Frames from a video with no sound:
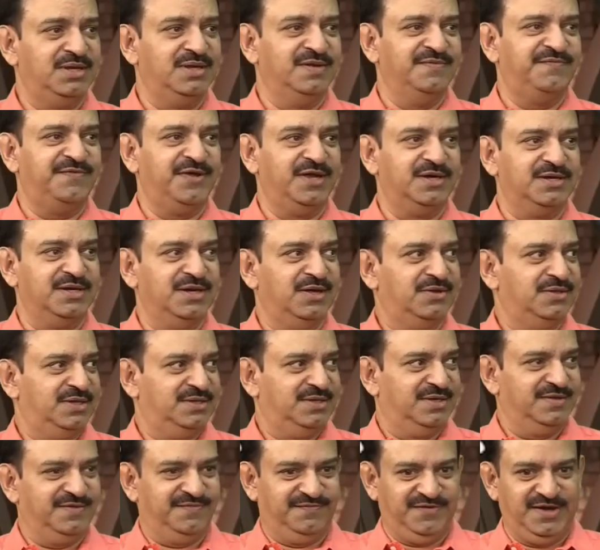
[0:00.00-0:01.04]
In fact, now
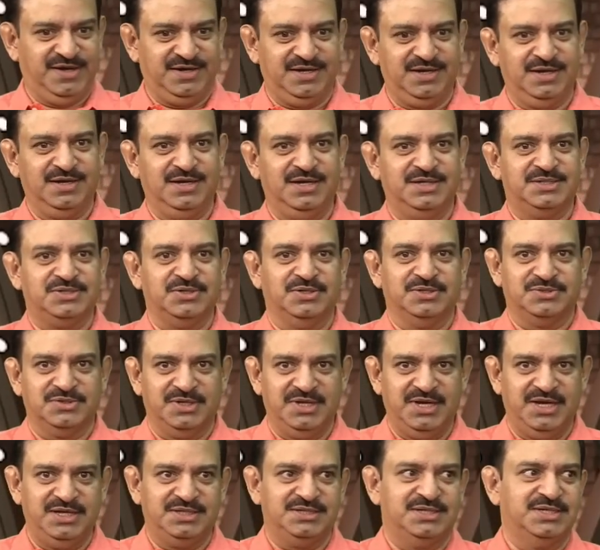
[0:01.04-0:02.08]
the waiting list also,
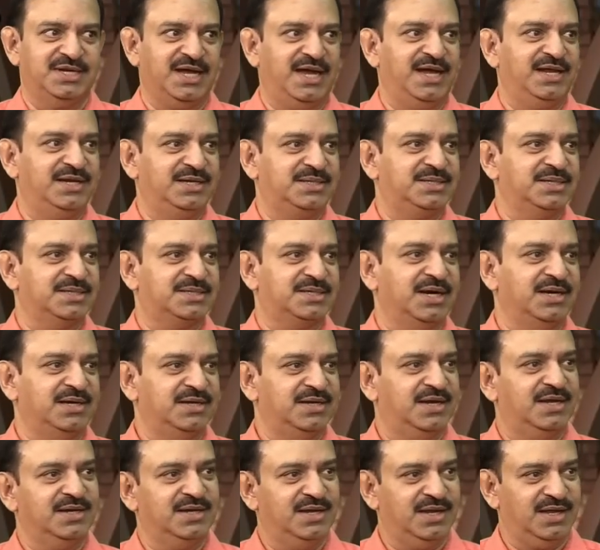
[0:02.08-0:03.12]
each dialysis center
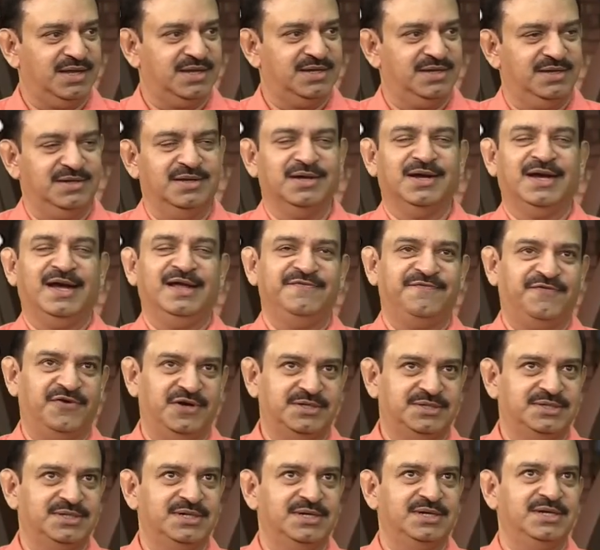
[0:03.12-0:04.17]
and
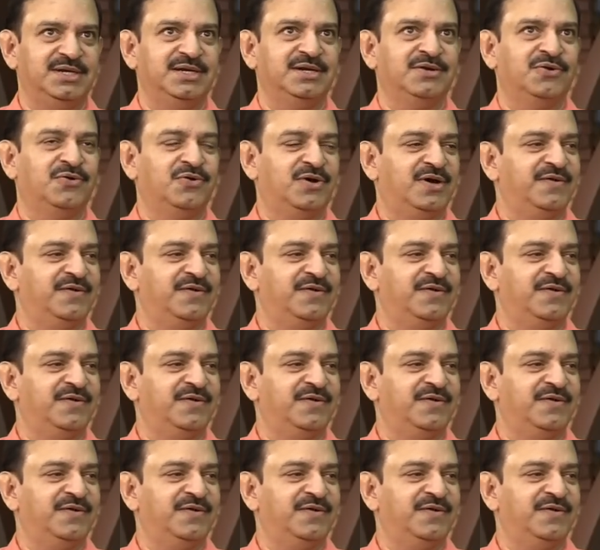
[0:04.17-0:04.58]
Unfortunately, in Goa,